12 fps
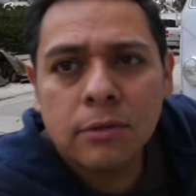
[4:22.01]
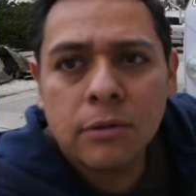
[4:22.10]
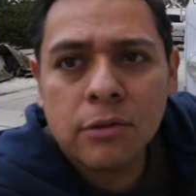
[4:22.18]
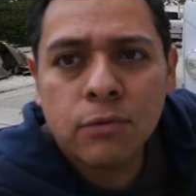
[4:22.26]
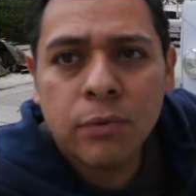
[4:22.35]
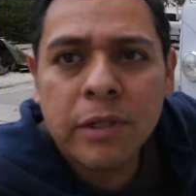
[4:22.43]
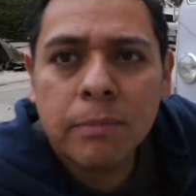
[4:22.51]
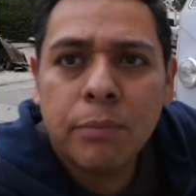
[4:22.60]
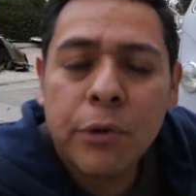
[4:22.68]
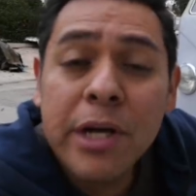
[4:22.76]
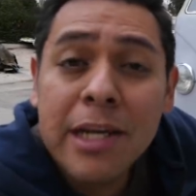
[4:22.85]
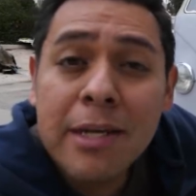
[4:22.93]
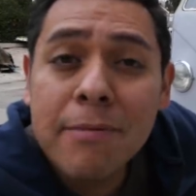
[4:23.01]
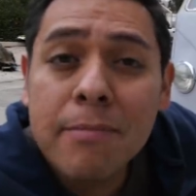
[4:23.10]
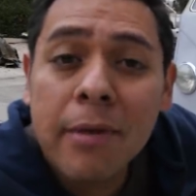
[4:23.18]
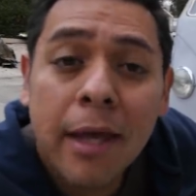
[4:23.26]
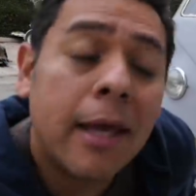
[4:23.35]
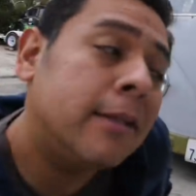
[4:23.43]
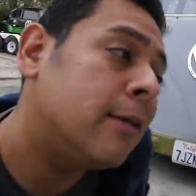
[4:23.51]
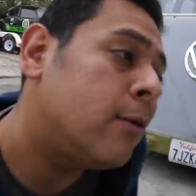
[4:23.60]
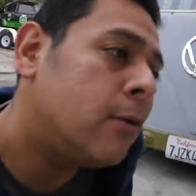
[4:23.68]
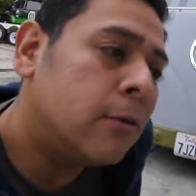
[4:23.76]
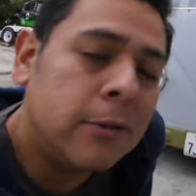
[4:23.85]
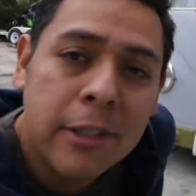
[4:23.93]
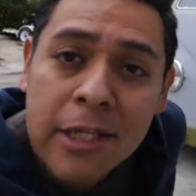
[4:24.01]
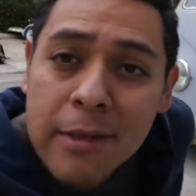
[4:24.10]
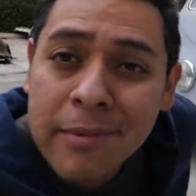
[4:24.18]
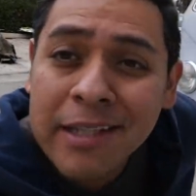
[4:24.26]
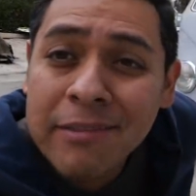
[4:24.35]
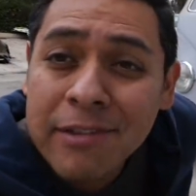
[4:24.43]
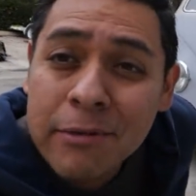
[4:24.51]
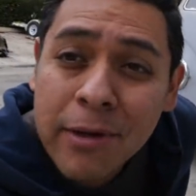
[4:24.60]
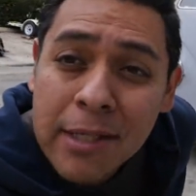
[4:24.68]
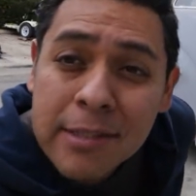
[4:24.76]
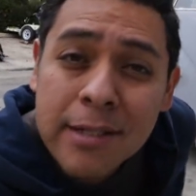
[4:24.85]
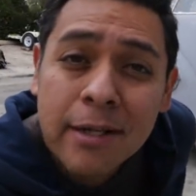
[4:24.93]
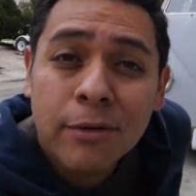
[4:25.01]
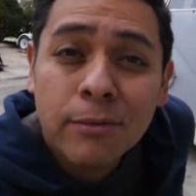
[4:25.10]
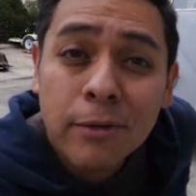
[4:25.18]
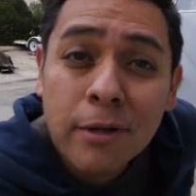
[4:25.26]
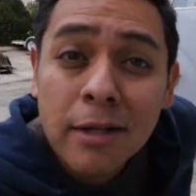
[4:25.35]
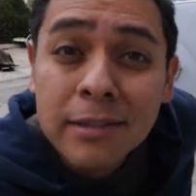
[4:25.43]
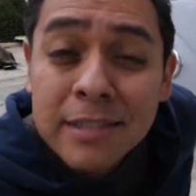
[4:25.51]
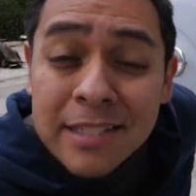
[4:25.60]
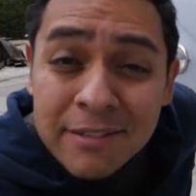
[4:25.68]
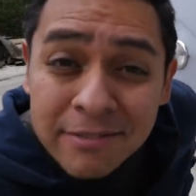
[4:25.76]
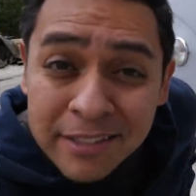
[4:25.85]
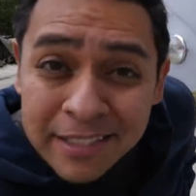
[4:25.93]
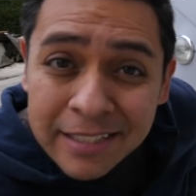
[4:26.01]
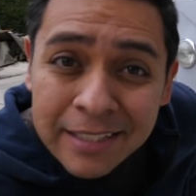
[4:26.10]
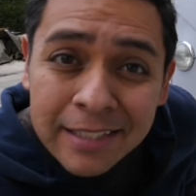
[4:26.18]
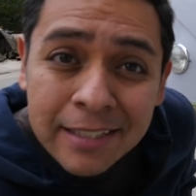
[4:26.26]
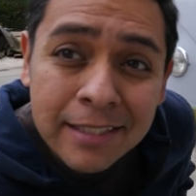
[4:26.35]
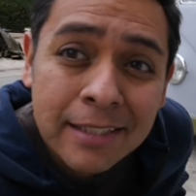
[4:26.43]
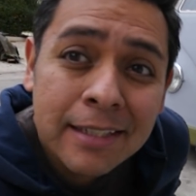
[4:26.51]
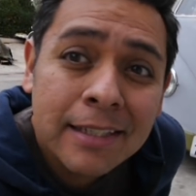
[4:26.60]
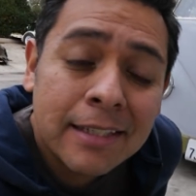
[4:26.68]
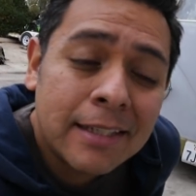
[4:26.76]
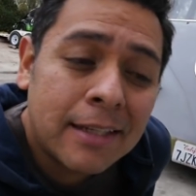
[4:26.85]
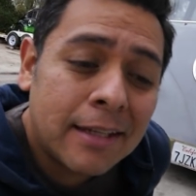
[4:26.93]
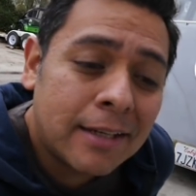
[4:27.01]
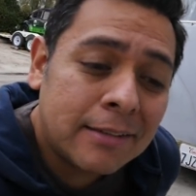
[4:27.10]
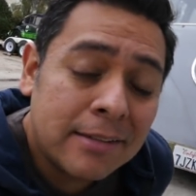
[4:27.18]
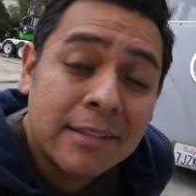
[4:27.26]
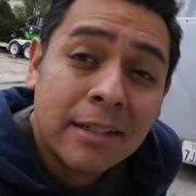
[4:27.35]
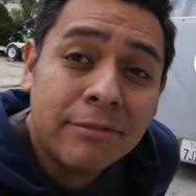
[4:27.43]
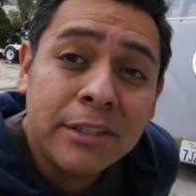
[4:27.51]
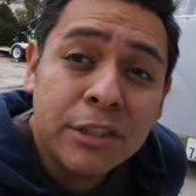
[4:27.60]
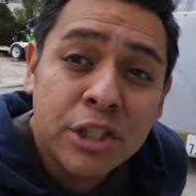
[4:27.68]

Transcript: so this week, Bream and the whole team at EV West here were on TV uh, Discovery